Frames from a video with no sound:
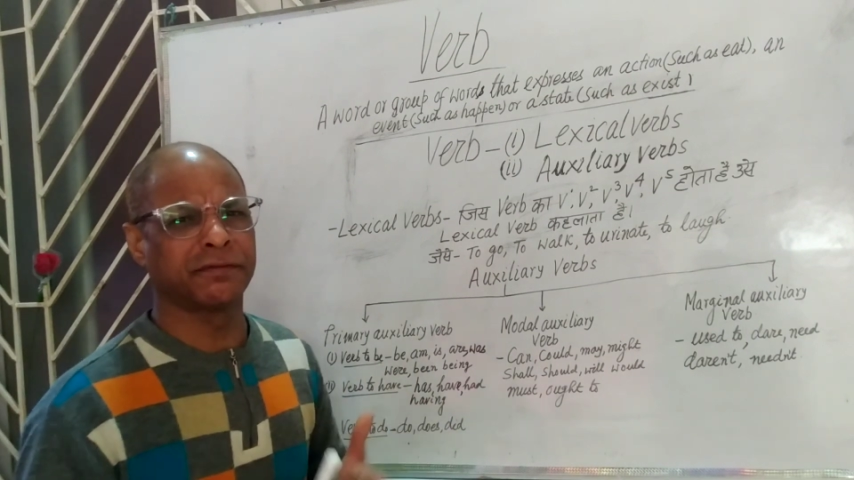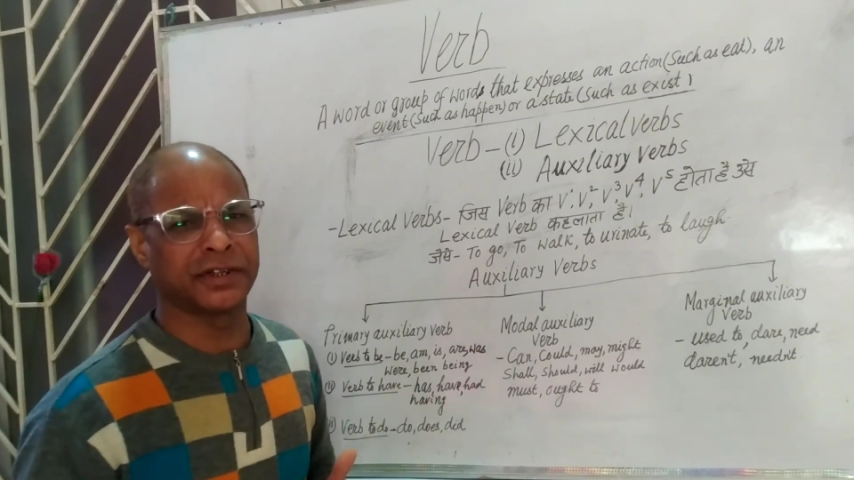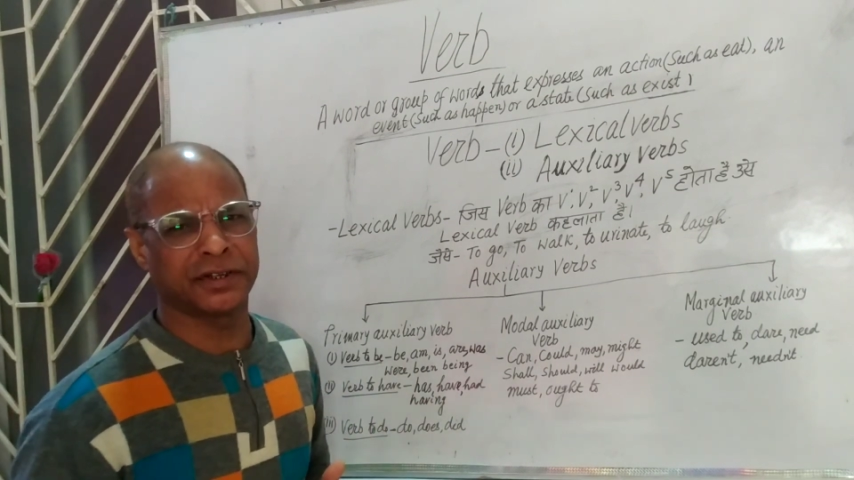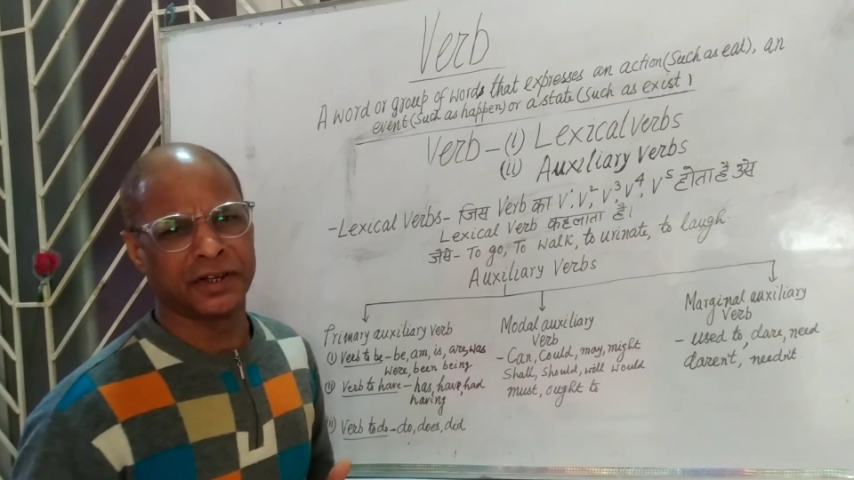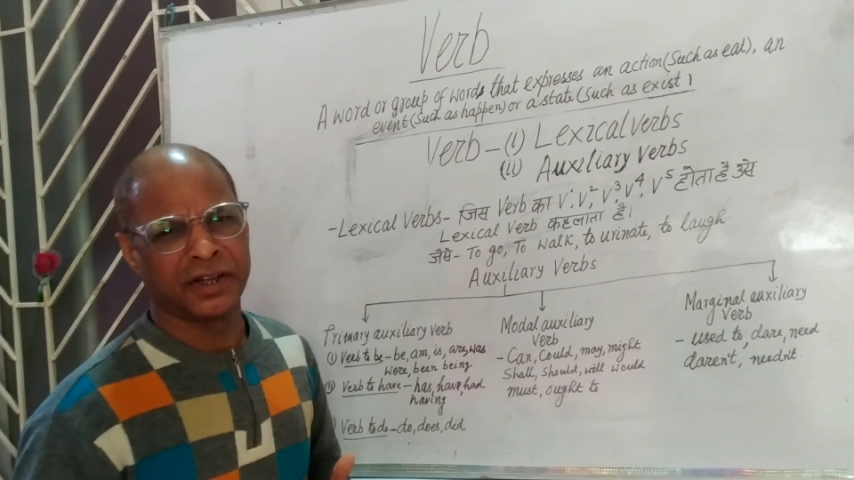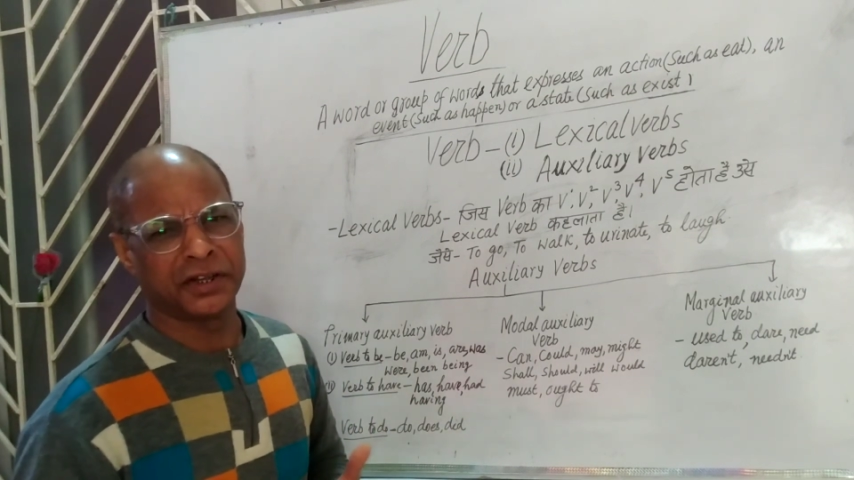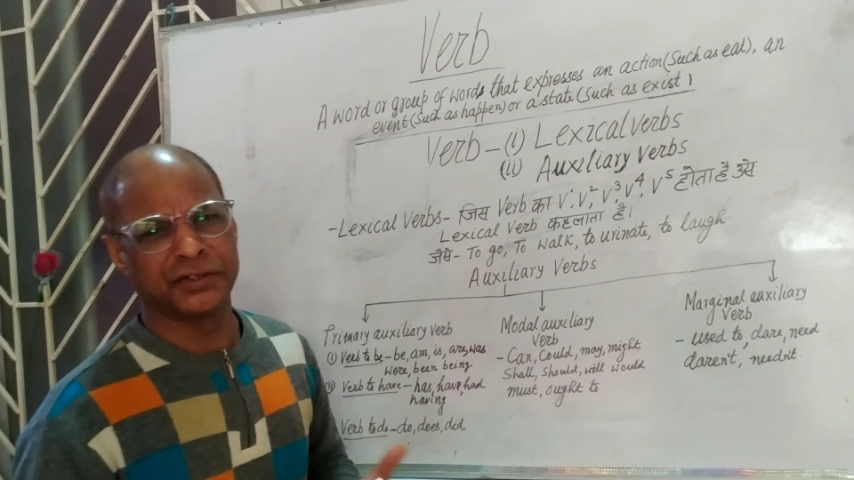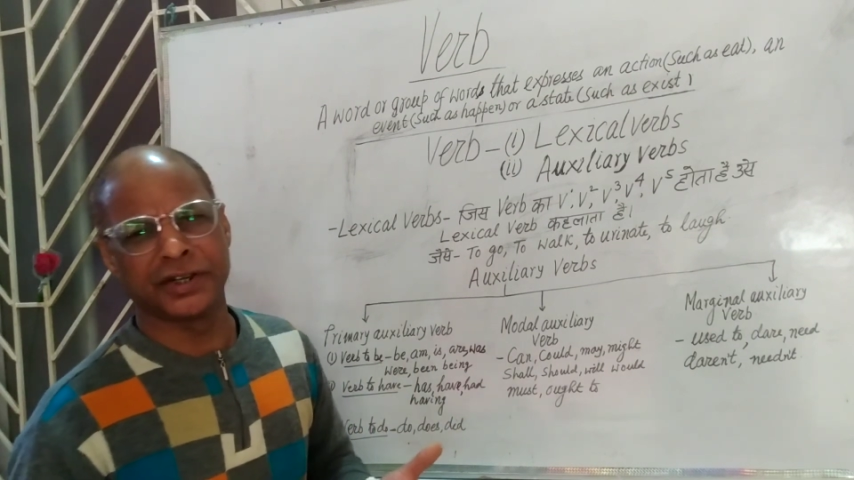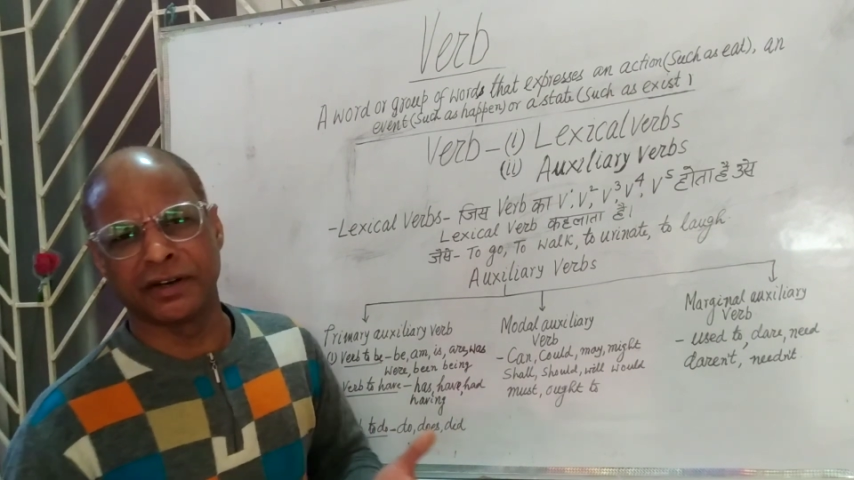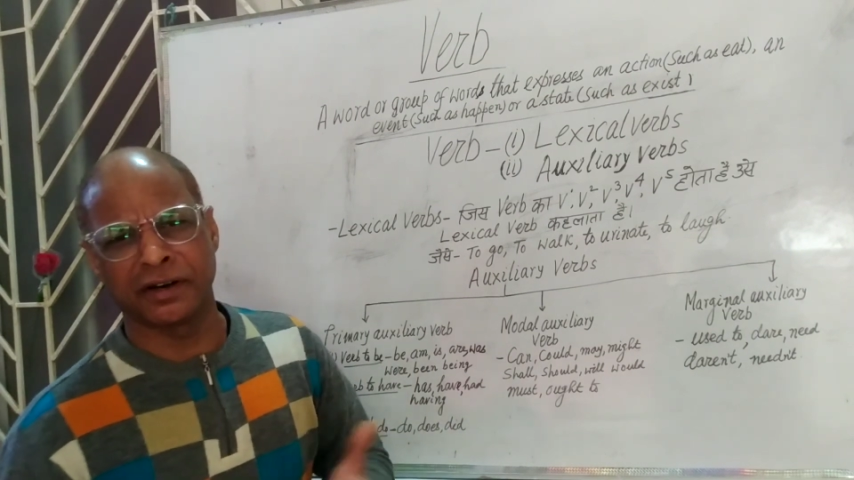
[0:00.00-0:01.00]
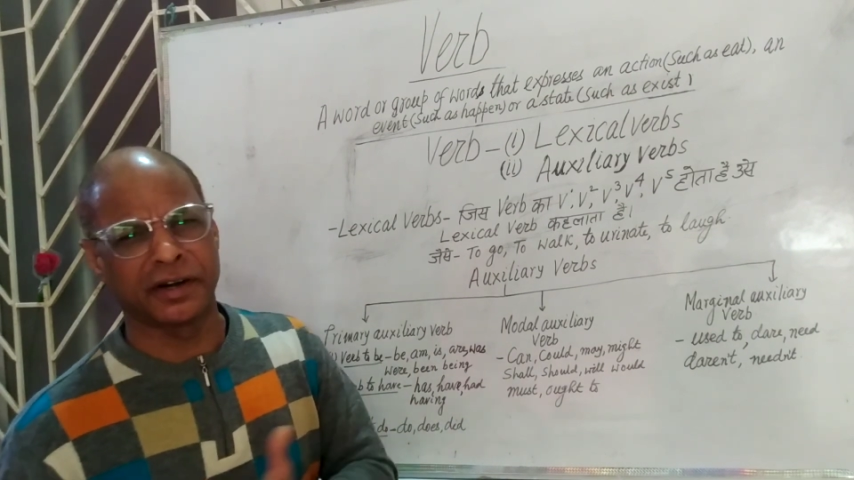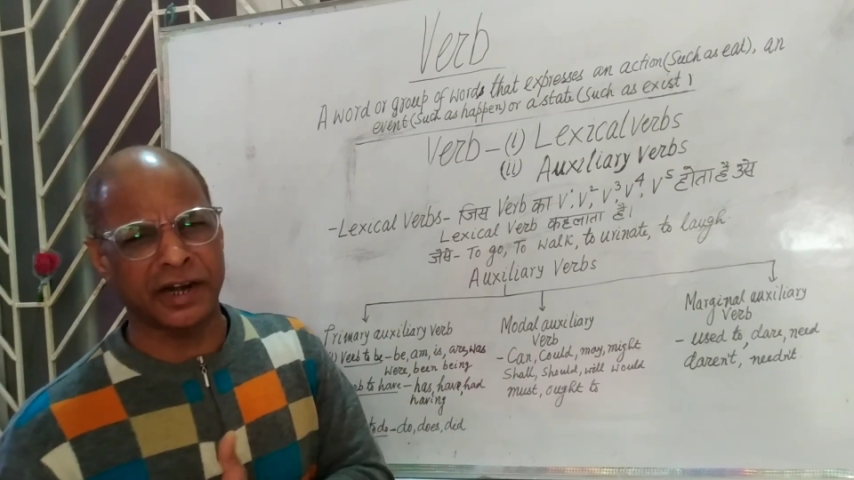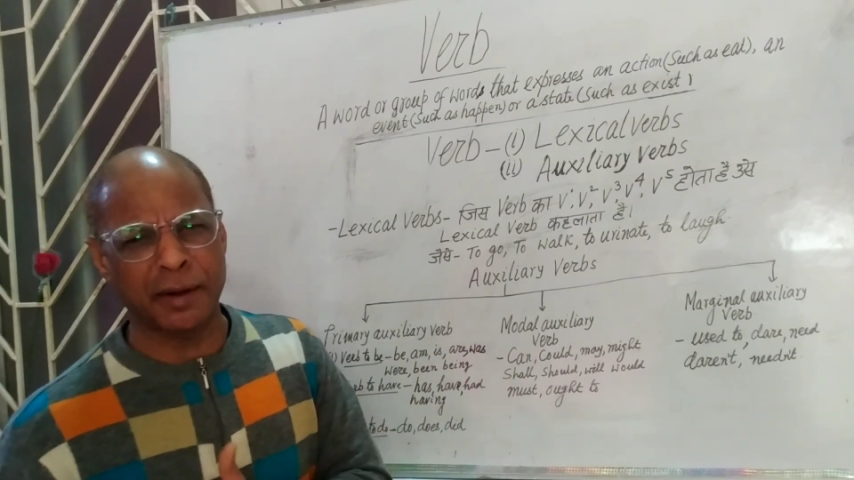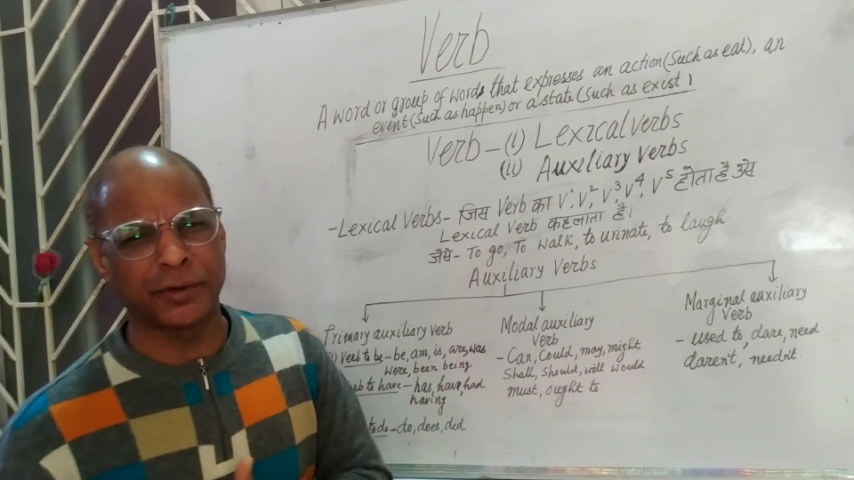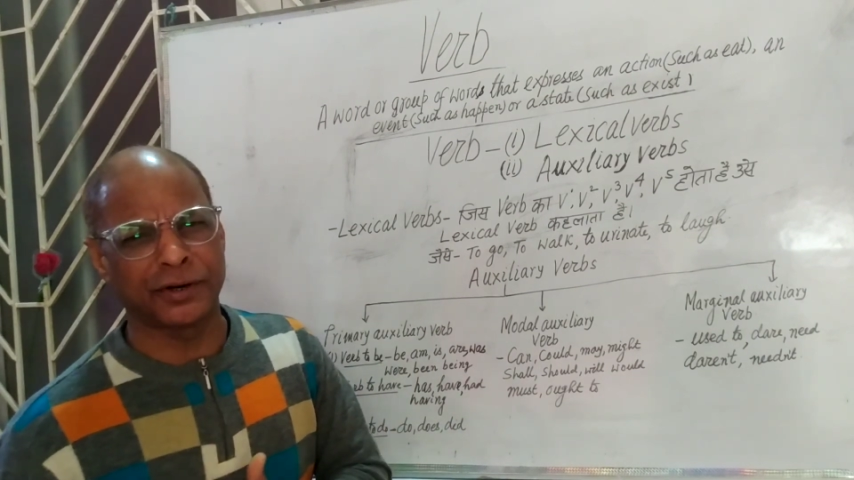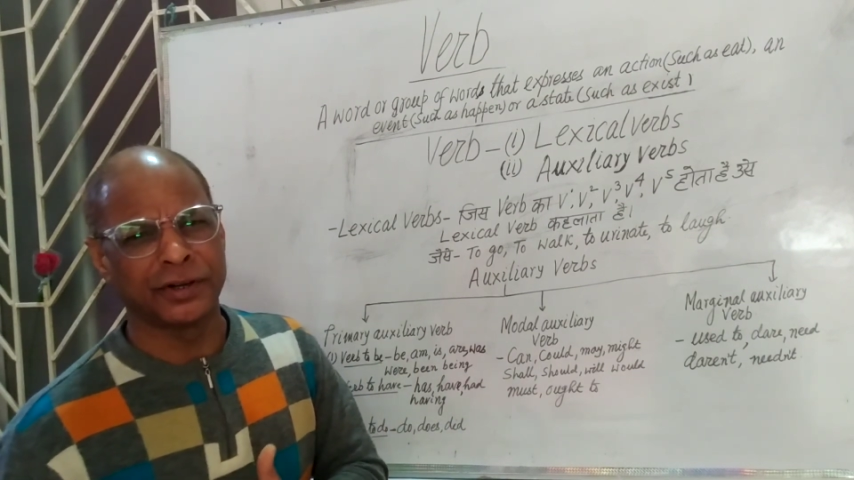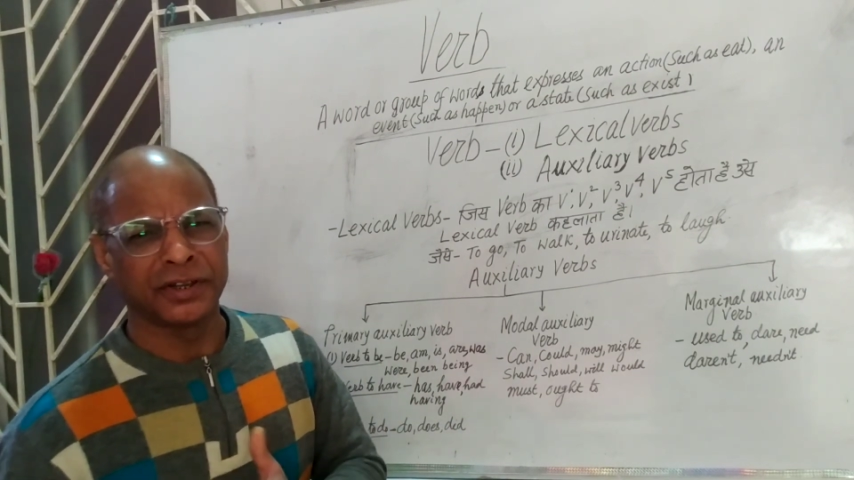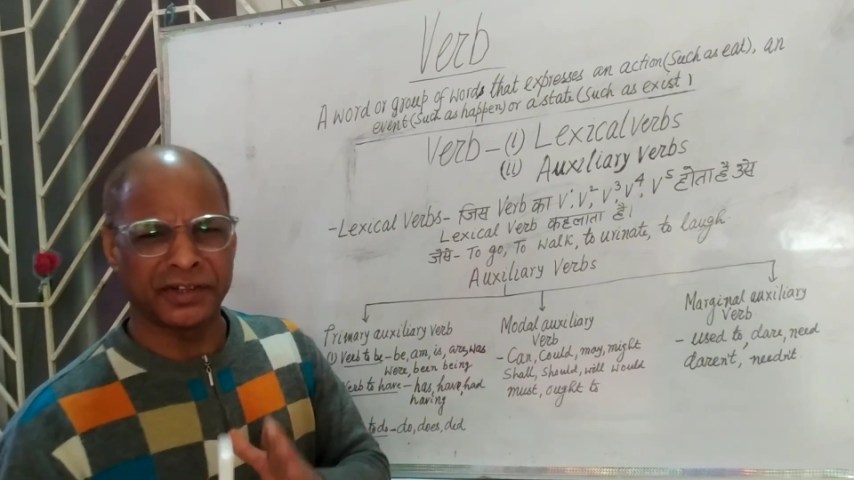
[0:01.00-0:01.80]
of the general grammar.